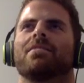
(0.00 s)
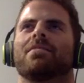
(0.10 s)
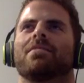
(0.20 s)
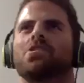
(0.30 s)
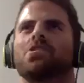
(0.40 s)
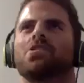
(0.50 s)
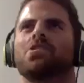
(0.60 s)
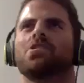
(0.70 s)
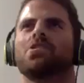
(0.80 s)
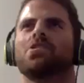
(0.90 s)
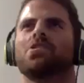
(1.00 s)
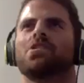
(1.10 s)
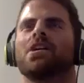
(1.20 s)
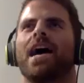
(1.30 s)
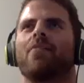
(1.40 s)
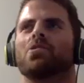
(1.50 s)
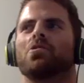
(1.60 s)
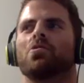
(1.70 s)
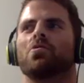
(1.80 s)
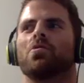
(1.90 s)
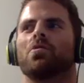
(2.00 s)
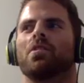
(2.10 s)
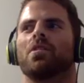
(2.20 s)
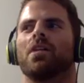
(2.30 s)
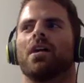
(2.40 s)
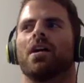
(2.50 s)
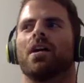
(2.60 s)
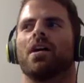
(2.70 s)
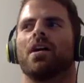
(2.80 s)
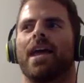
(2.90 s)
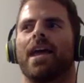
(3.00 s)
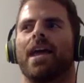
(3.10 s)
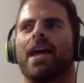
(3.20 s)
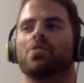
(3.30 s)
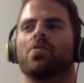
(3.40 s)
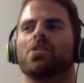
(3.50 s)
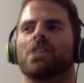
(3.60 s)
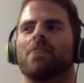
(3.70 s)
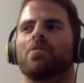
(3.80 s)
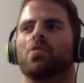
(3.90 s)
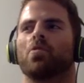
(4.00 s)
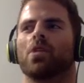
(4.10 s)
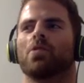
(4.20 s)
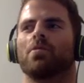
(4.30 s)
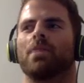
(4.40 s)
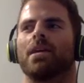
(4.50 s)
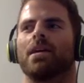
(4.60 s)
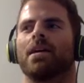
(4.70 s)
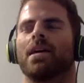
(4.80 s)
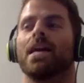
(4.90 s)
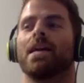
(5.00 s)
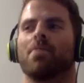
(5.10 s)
regionals, I went to a camp. It was the first time you'd worked with me